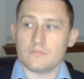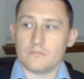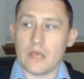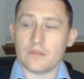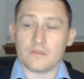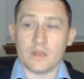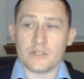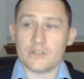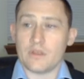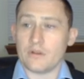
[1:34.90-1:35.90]
As
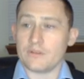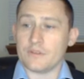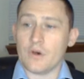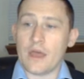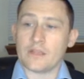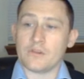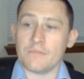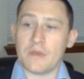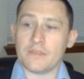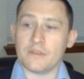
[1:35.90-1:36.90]
such, there is no
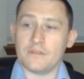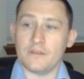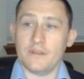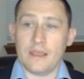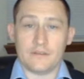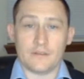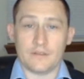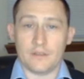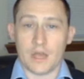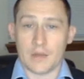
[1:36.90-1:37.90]
accurate method to date
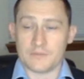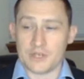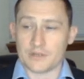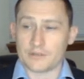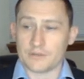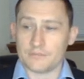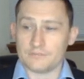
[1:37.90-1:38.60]
the object.